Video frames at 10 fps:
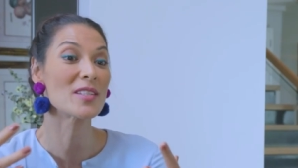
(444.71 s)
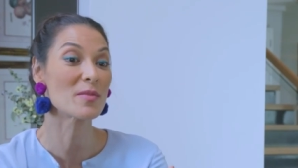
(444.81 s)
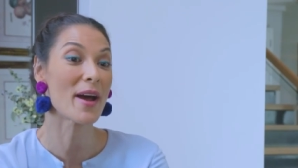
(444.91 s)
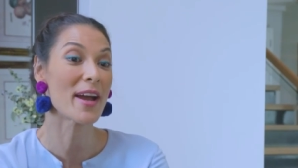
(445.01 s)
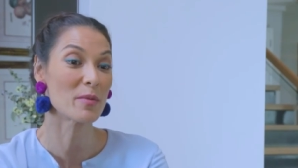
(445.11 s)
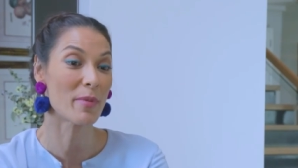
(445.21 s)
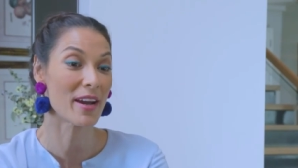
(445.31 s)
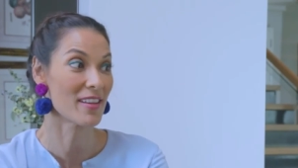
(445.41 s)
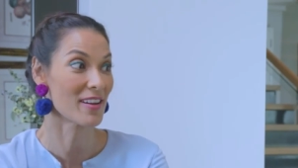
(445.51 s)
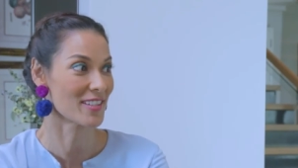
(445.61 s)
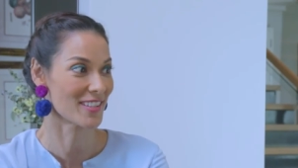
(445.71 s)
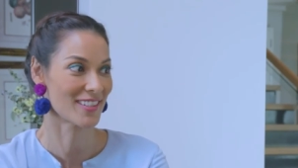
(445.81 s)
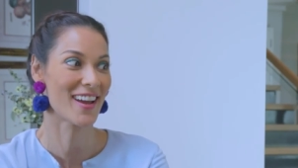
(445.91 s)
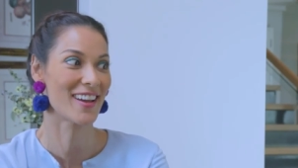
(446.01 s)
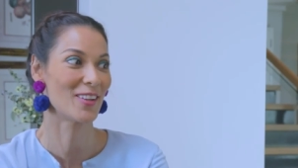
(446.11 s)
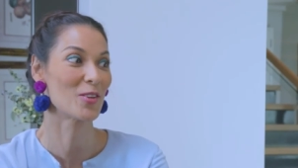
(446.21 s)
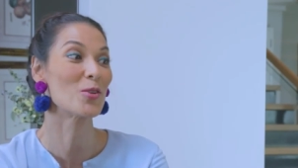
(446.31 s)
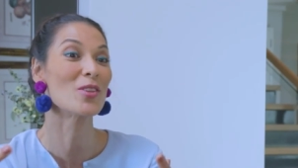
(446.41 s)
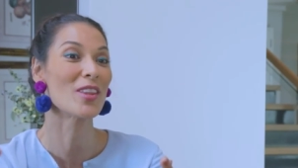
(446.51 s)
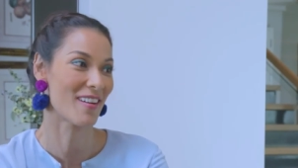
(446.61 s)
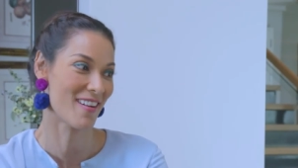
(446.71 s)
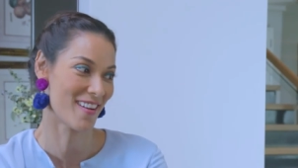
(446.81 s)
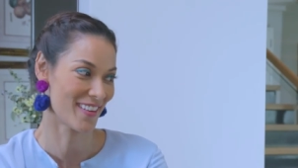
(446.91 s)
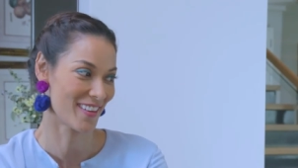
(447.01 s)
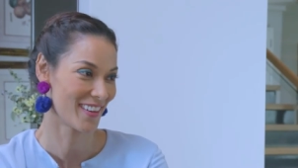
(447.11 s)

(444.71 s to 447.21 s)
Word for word: inspired by their style or who they are?